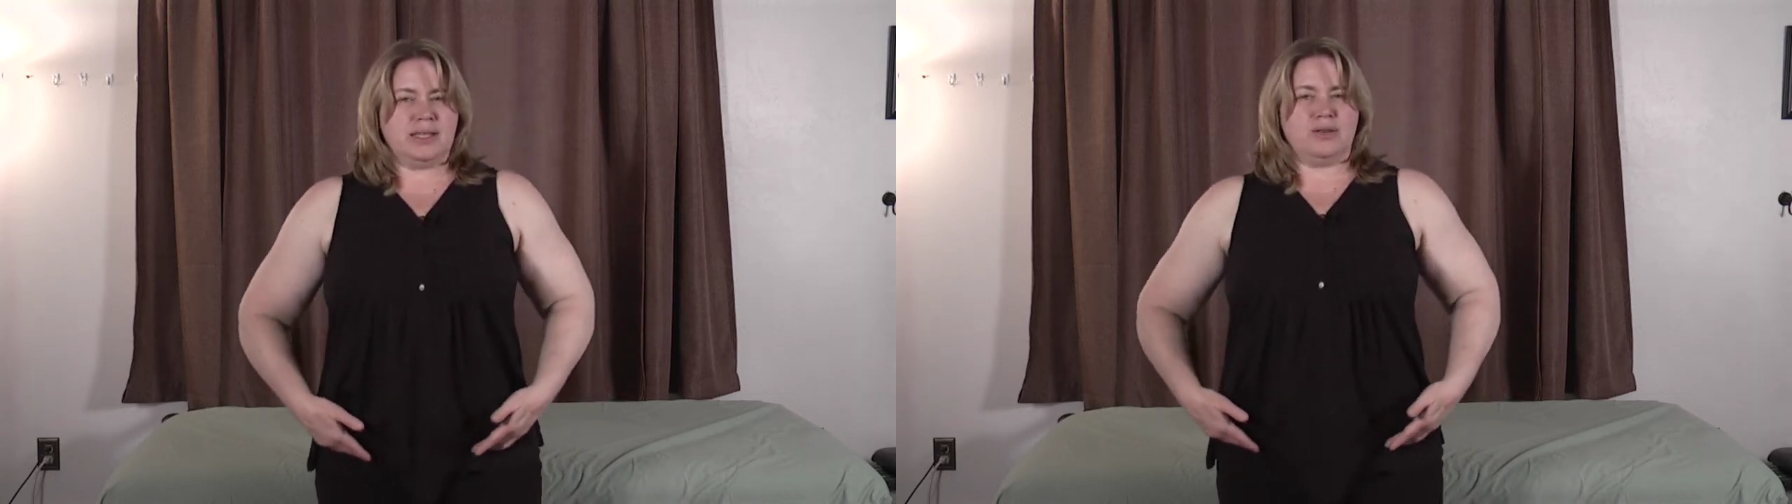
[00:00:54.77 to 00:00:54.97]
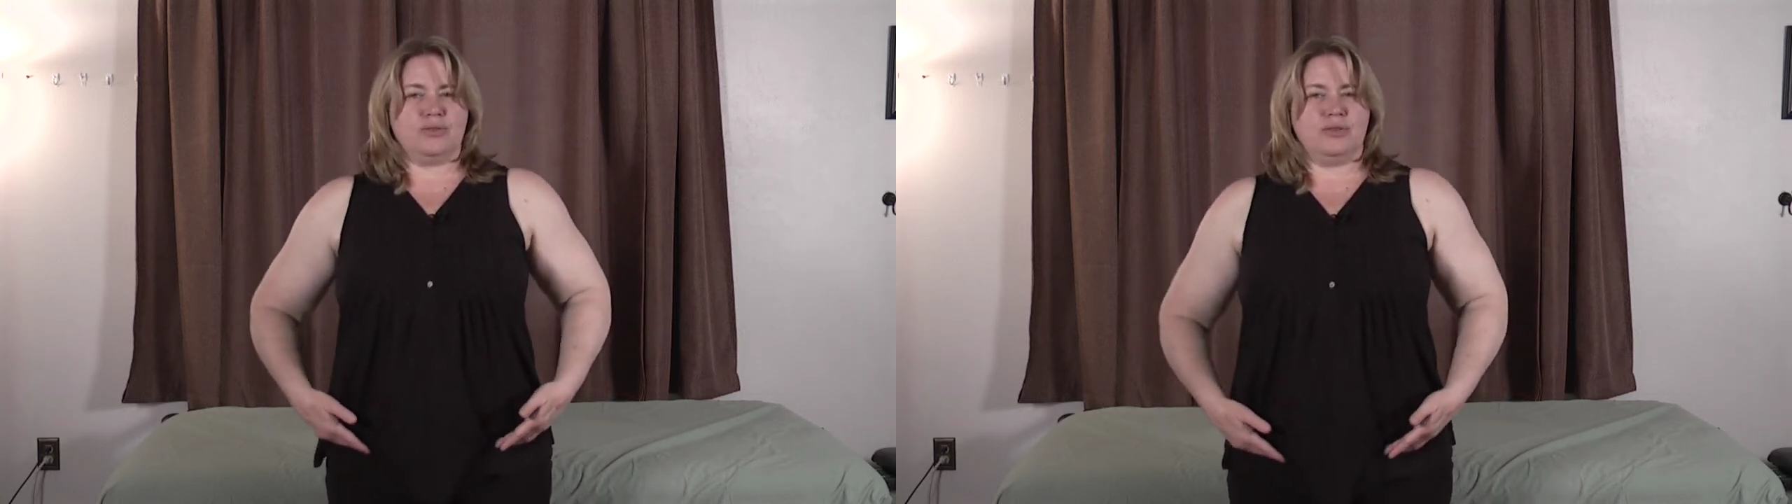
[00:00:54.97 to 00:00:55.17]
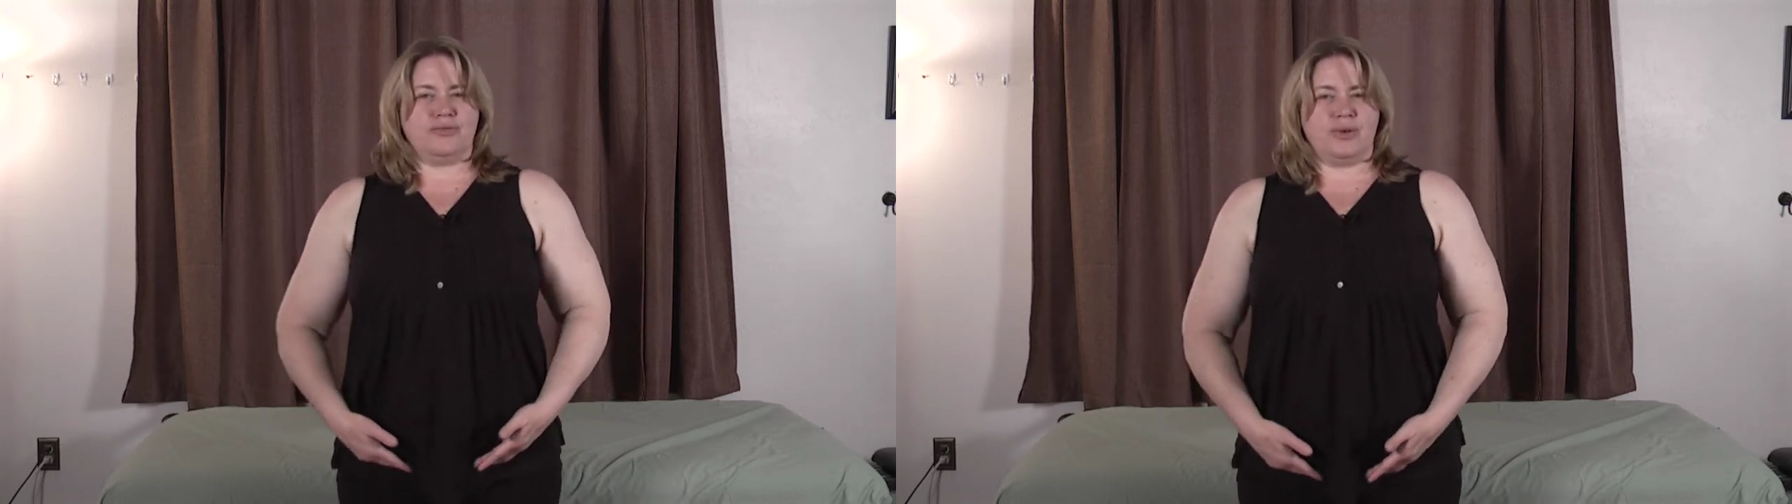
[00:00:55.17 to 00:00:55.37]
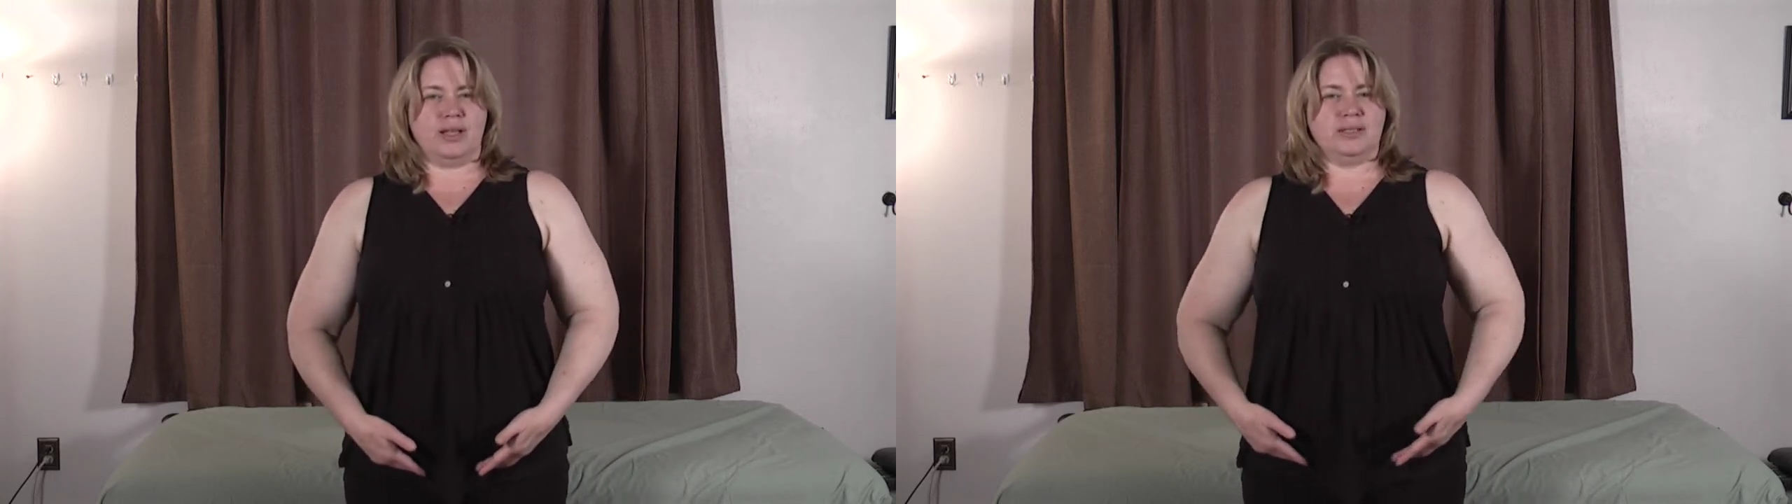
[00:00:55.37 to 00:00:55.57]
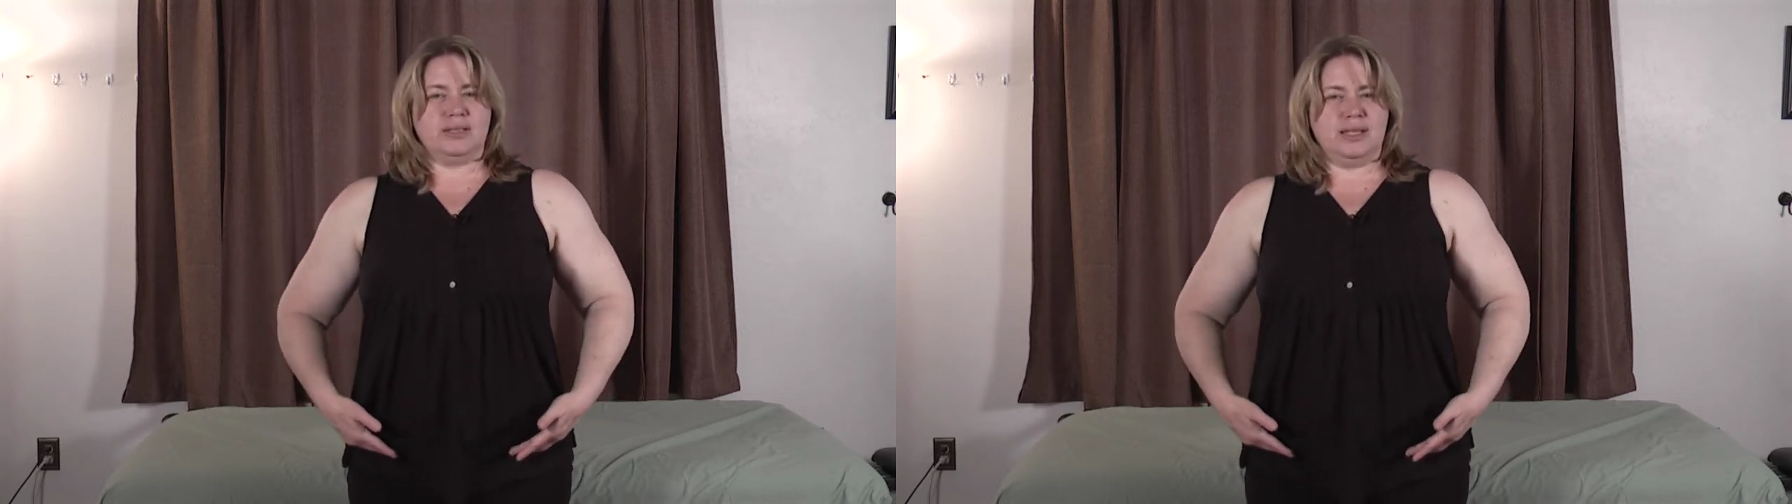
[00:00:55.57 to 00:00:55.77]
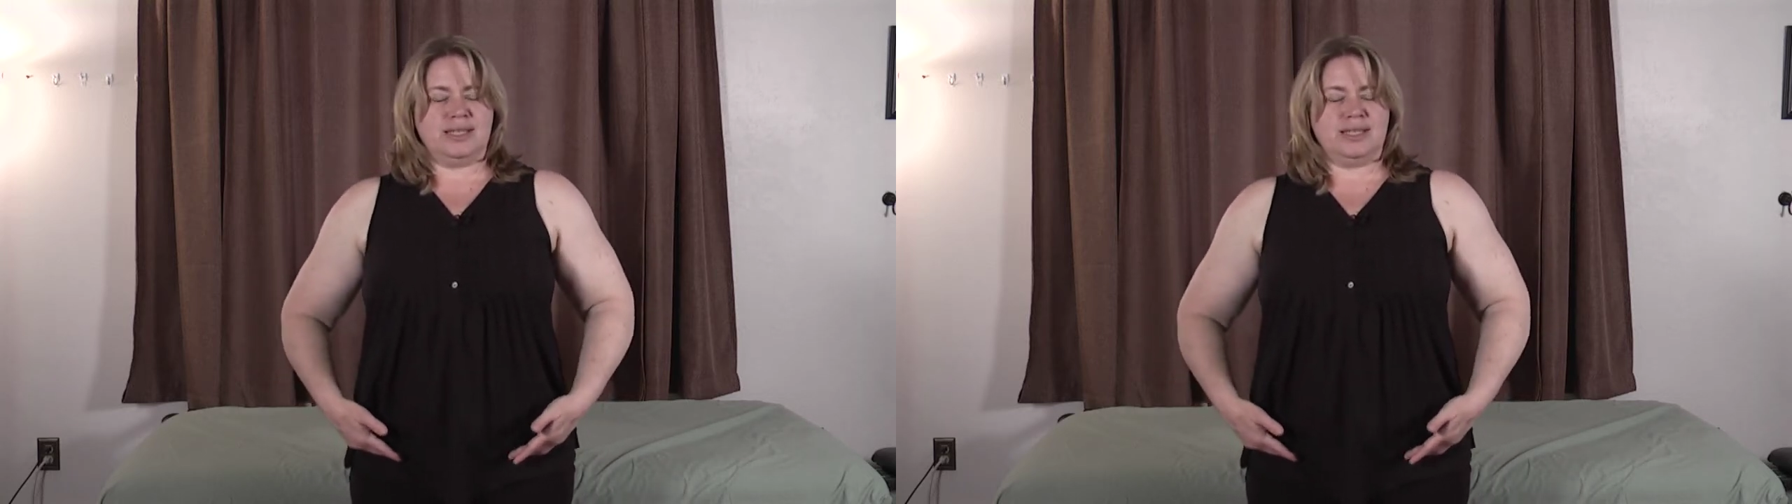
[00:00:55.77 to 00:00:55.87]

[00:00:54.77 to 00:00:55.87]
here in the front